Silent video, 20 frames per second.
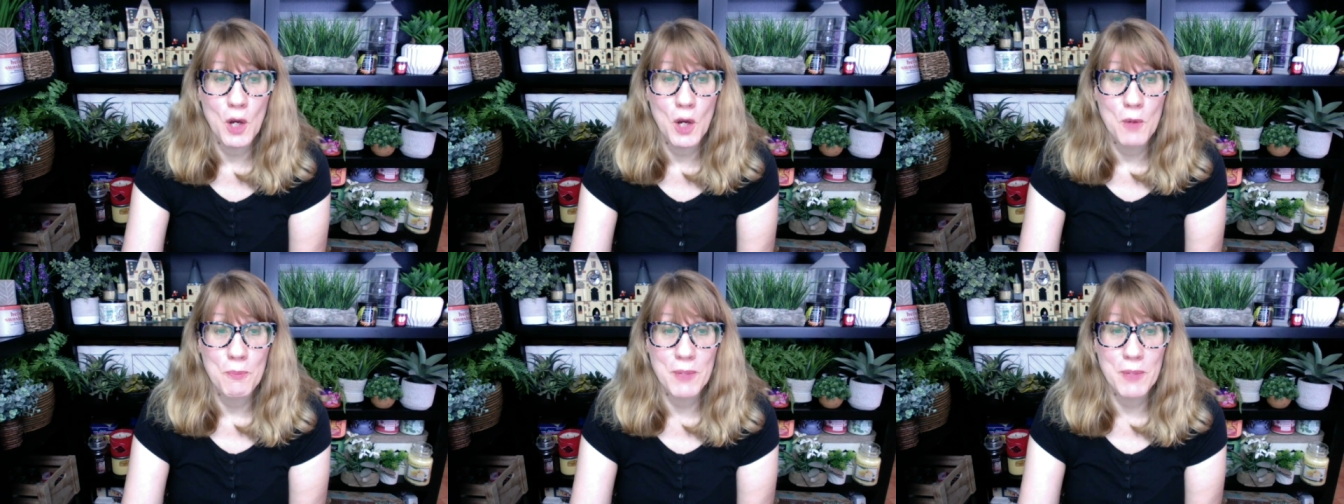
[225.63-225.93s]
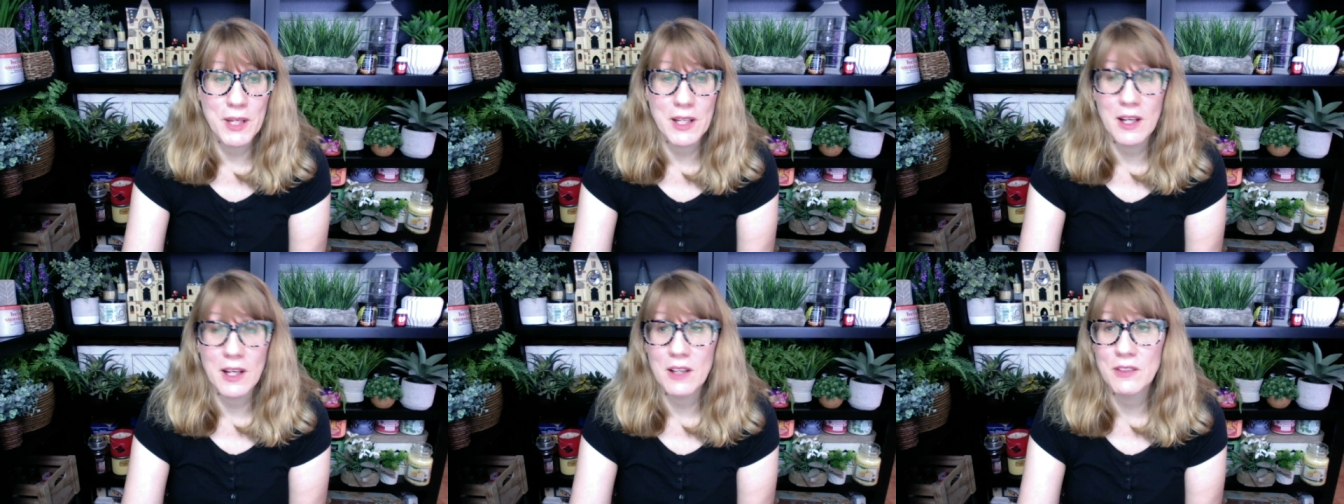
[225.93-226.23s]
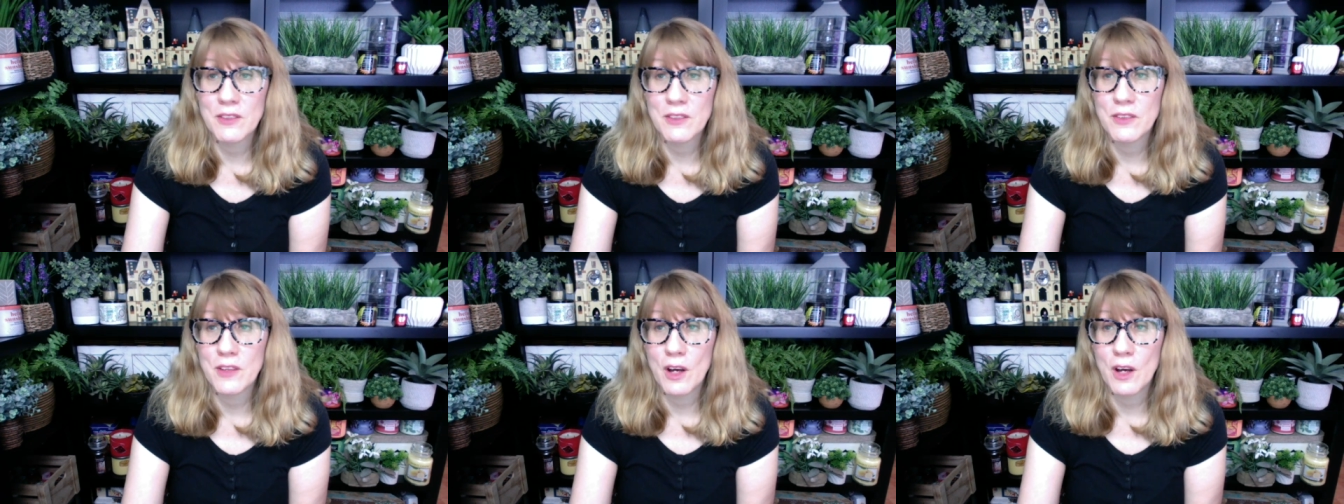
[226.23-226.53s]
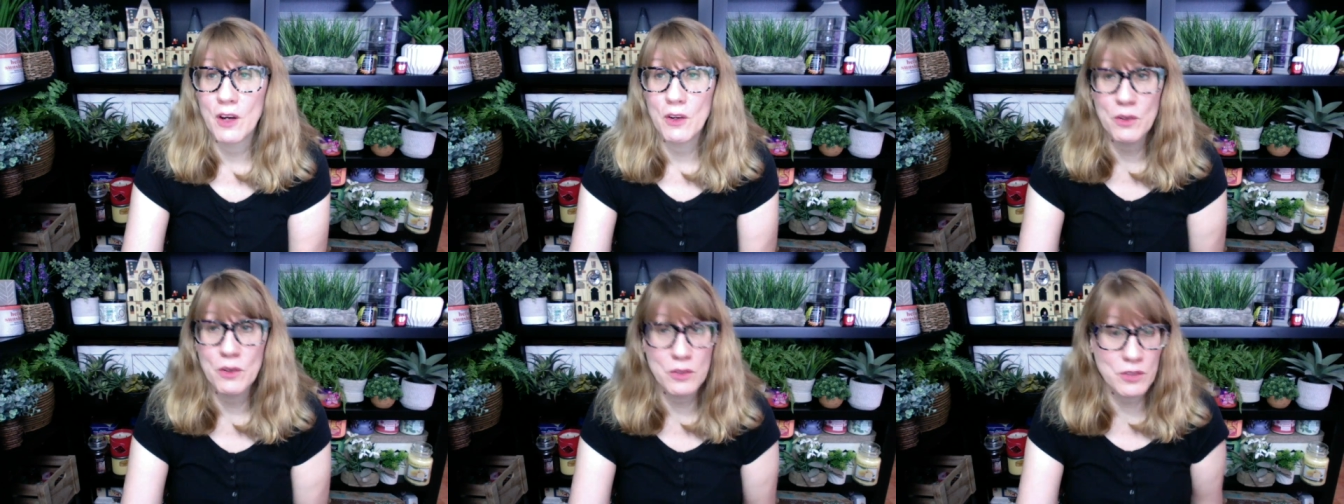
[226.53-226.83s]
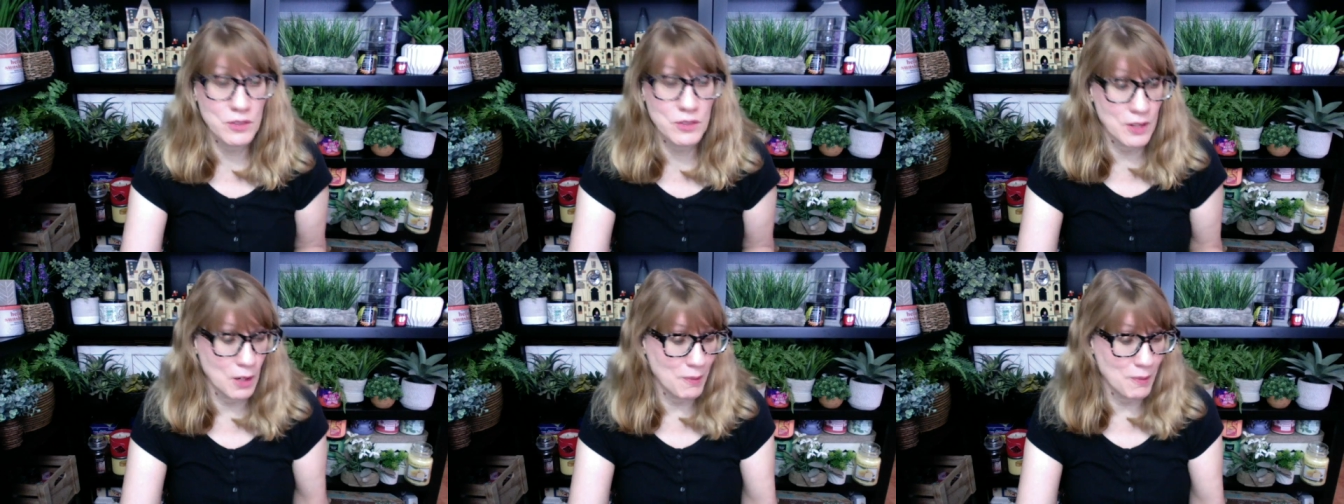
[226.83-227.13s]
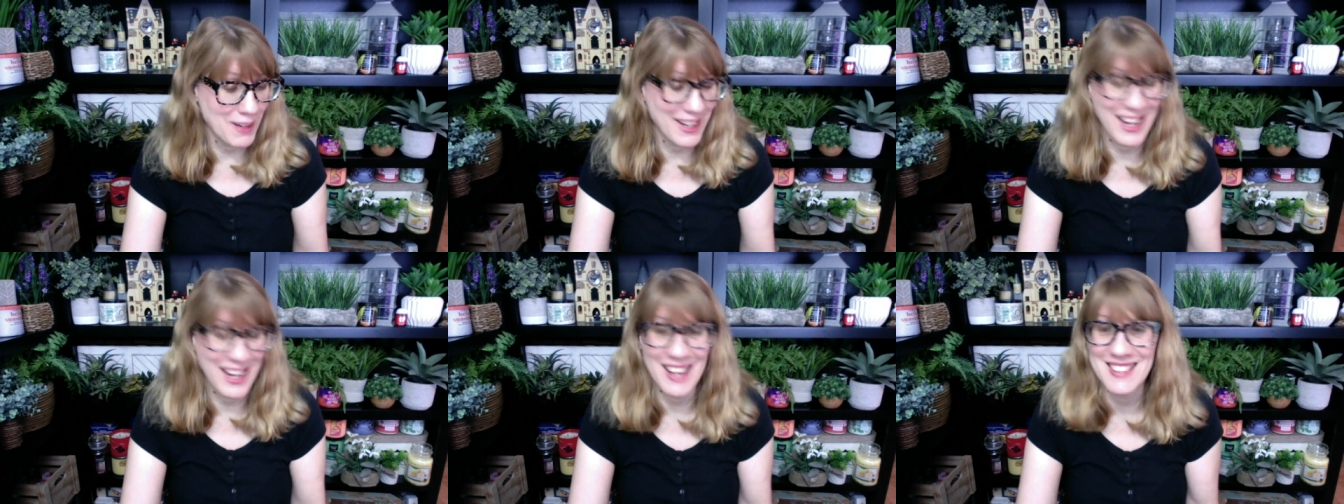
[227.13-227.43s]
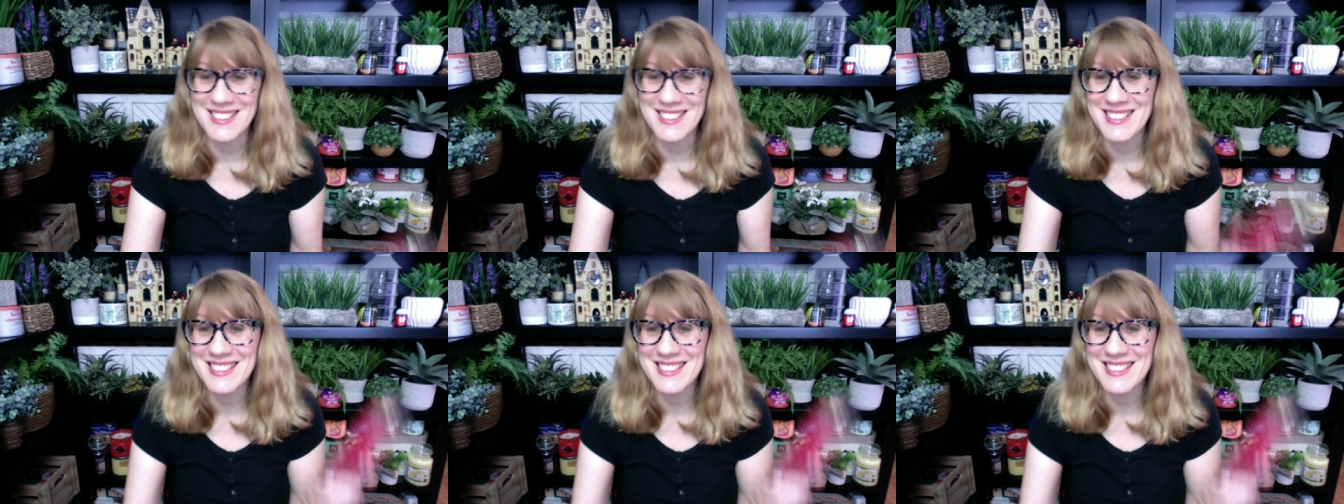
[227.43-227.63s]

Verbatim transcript: because those, oh my gosh,